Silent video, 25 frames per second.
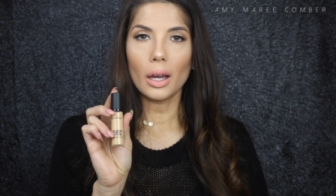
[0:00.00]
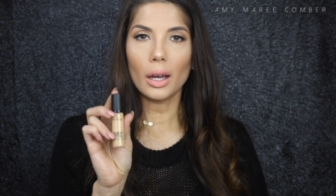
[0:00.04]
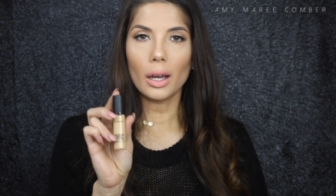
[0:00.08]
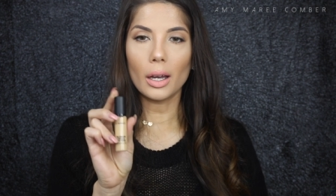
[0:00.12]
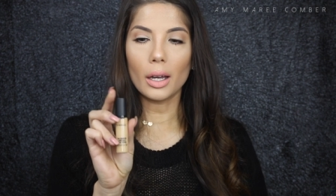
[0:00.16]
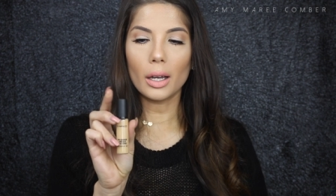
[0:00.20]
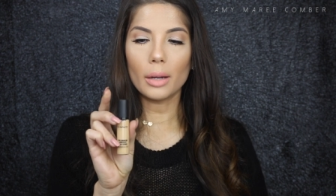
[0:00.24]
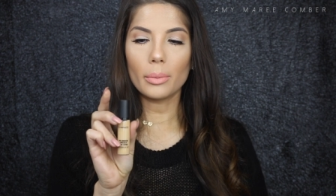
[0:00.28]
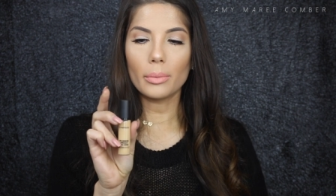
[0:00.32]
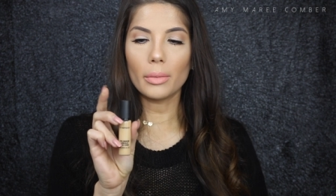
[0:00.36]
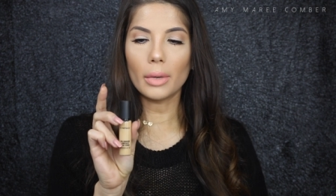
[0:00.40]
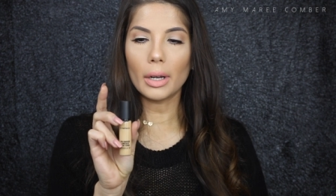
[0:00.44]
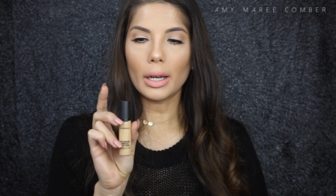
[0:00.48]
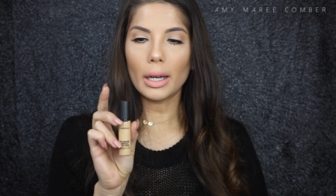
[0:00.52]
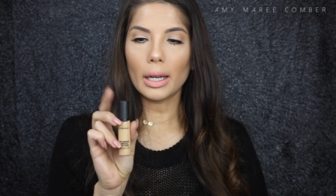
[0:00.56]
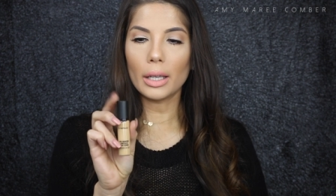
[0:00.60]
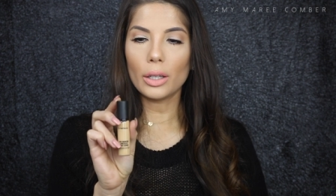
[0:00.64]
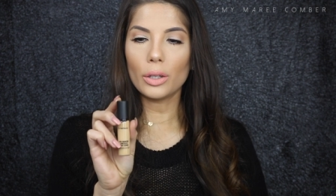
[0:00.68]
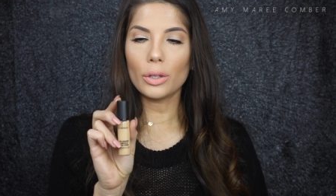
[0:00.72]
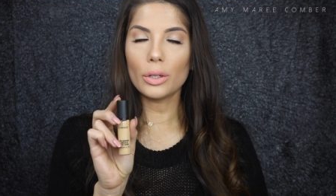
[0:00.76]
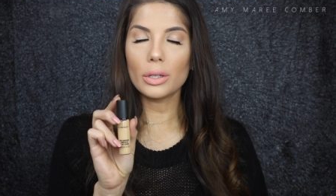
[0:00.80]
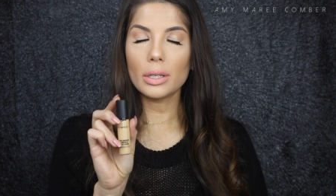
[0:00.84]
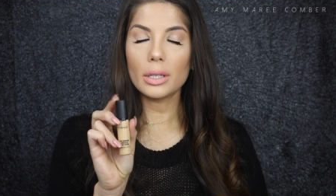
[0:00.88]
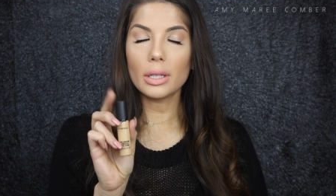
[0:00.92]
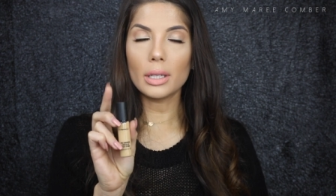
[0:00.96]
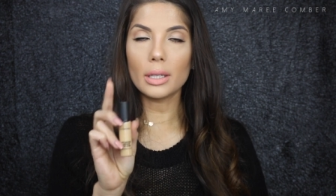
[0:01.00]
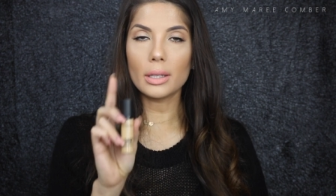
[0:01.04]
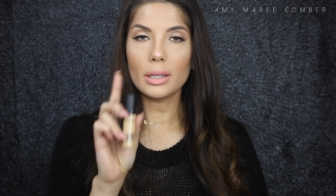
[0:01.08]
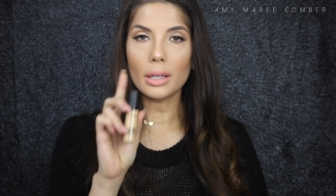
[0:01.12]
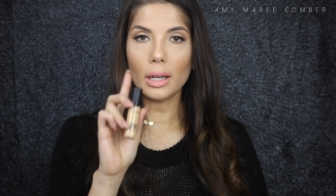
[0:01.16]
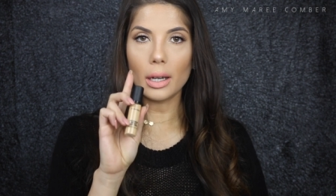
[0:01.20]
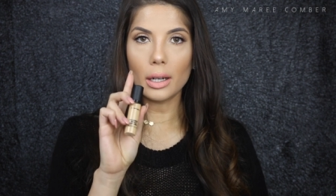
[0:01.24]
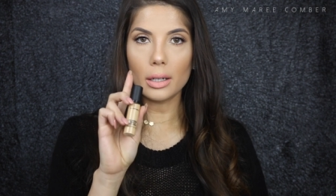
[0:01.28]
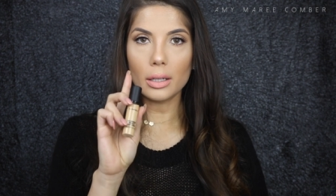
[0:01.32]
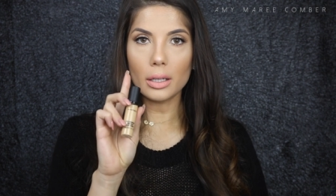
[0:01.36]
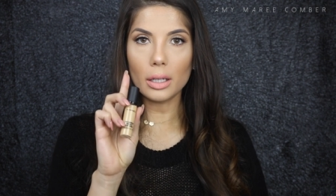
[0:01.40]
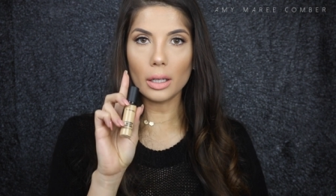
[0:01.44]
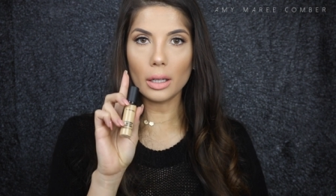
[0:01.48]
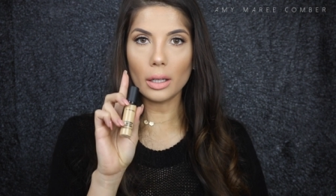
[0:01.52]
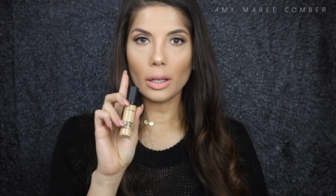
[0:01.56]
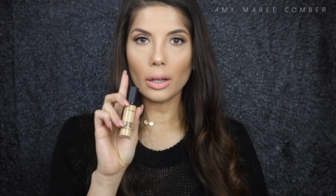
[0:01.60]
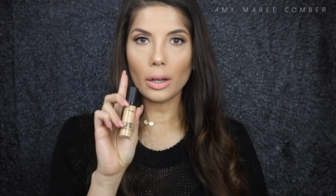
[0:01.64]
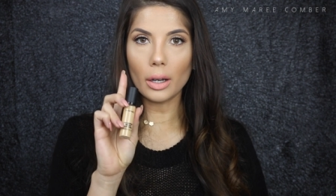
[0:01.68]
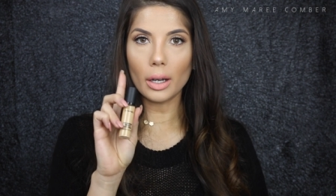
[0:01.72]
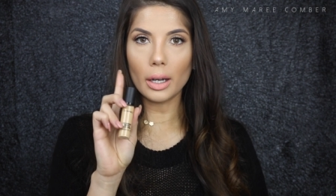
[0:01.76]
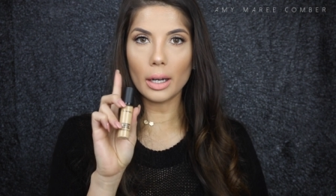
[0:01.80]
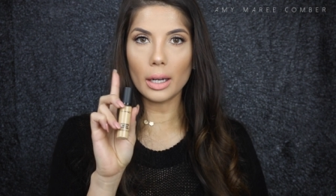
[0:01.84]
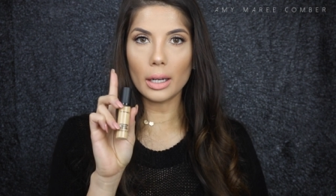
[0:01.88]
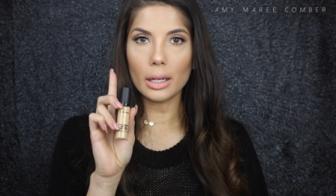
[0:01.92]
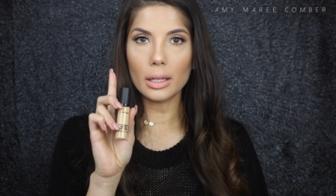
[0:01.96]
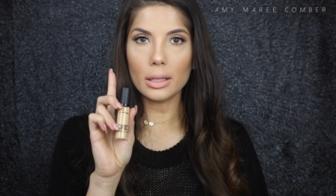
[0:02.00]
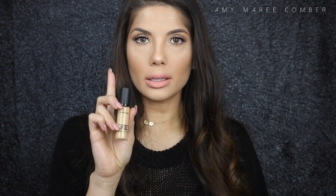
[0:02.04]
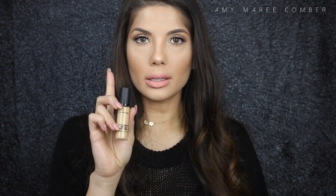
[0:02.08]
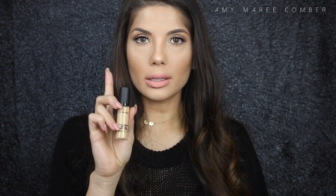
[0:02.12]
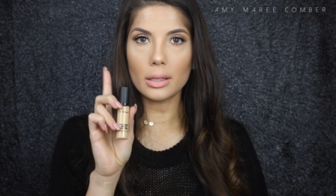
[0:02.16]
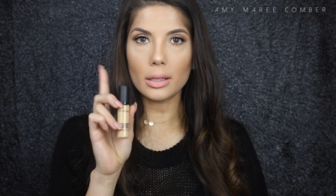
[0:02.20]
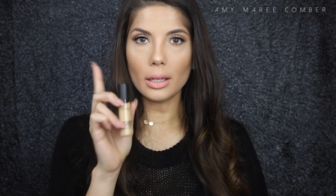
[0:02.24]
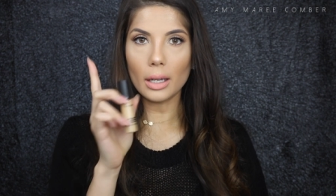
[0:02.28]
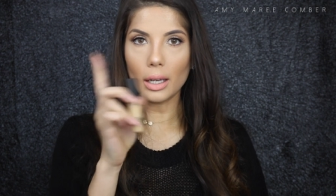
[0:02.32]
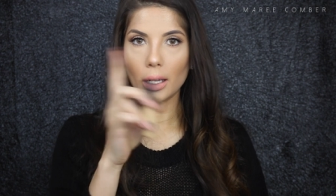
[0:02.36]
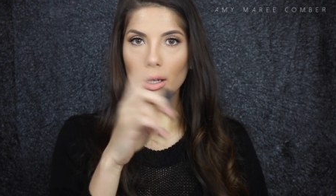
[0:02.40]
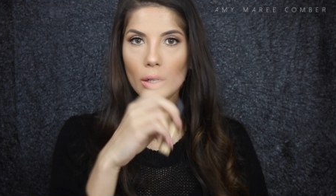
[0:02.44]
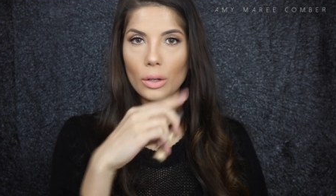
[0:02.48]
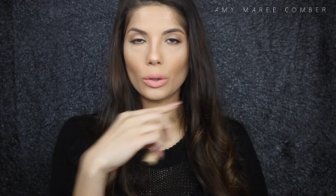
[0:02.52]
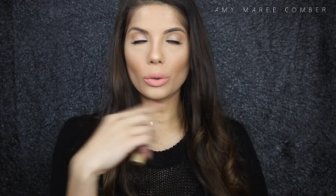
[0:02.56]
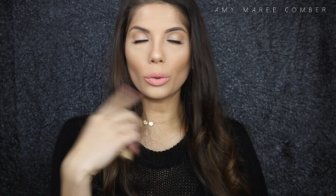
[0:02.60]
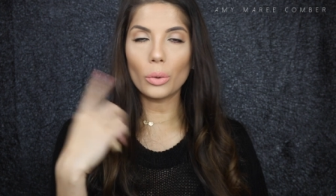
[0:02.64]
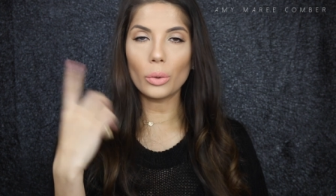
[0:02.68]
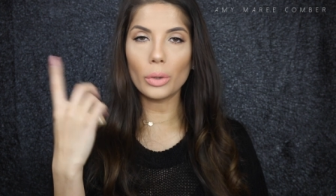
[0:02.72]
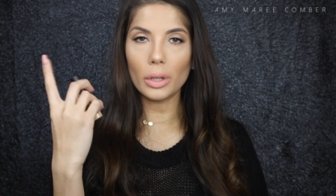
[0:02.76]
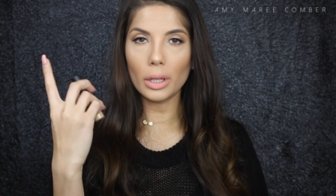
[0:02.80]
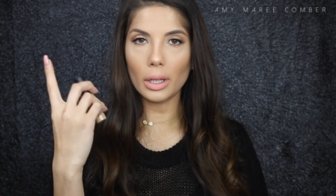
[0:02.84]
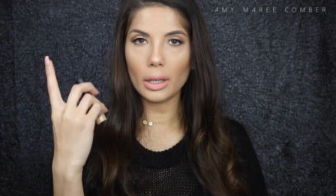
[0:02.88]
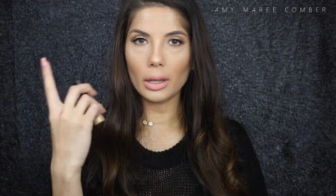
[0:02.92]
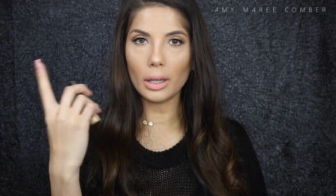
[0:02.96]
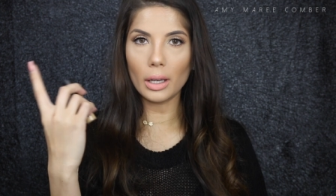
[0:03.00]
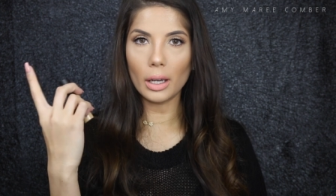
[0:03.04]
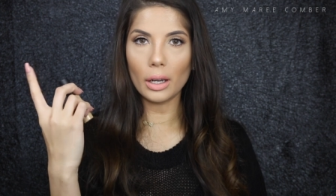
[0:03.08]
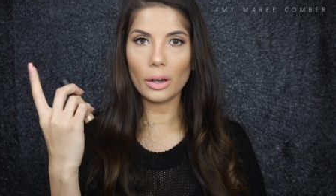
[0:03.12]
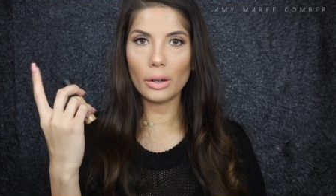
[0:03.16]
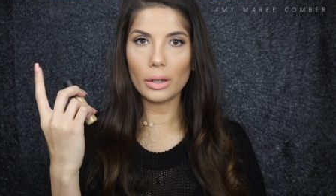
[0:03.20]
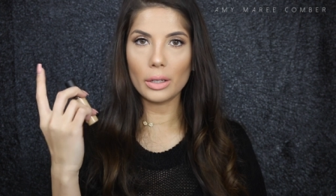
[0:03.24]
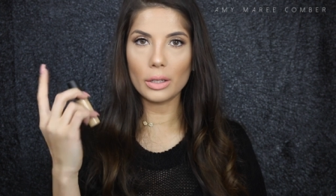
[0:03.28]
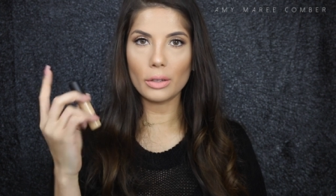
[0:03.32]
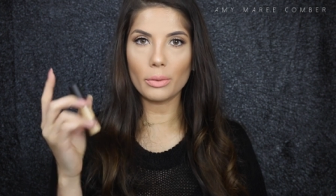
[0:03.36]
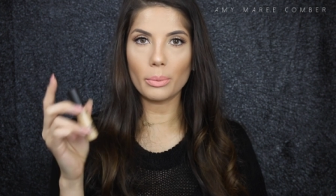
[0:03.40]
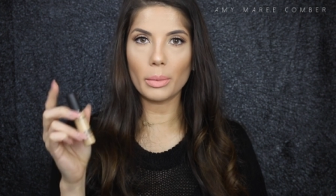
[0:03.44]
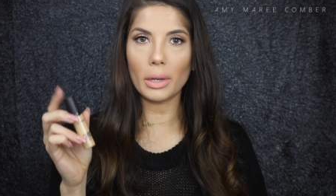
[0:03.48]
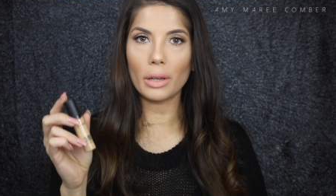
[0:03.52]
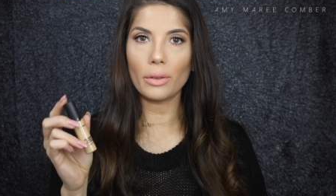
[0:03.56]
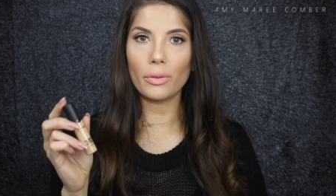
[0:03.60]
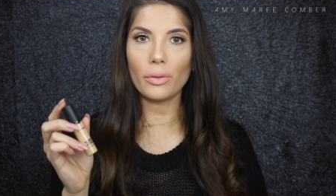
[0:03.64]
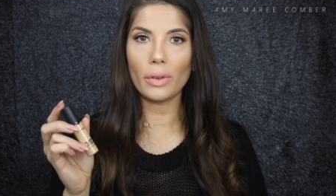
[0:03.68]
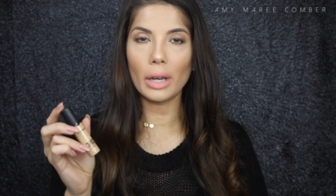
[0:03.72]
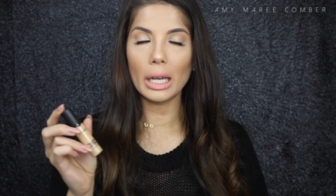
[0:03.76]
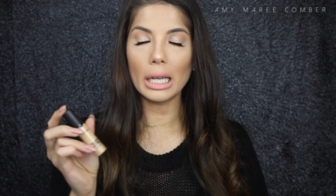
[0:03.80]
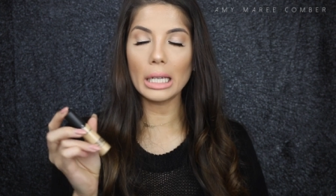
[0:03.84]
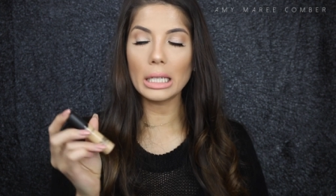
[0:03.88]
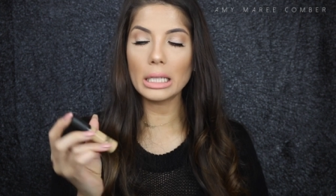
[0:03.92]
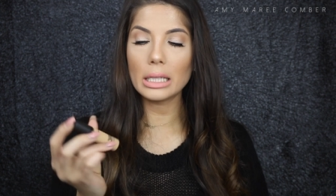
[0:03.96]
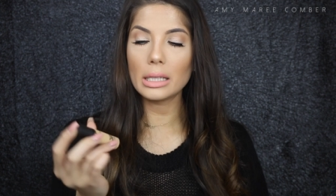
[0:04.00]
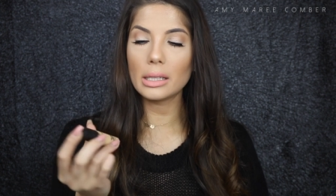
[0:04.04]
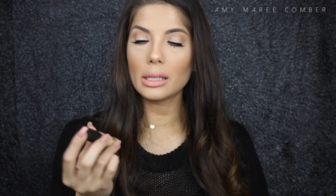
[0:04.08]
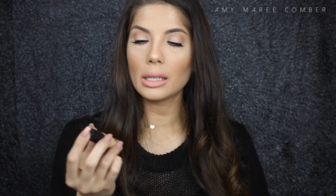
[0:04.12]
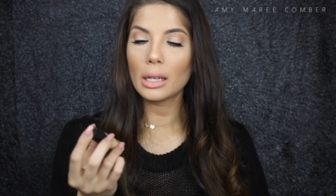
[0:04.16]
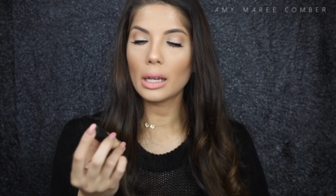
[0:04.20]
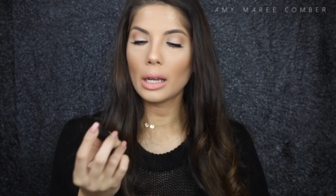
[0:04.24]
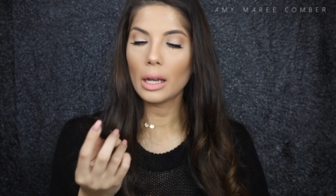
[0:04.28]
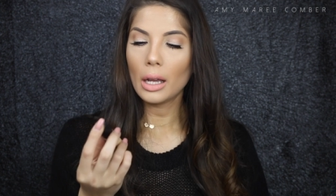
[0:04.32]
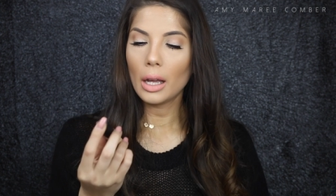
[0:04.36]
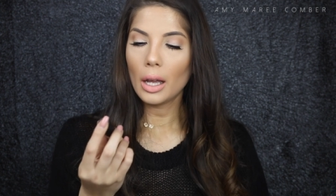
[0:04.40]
I use this under the eyes and all the other areas of my face.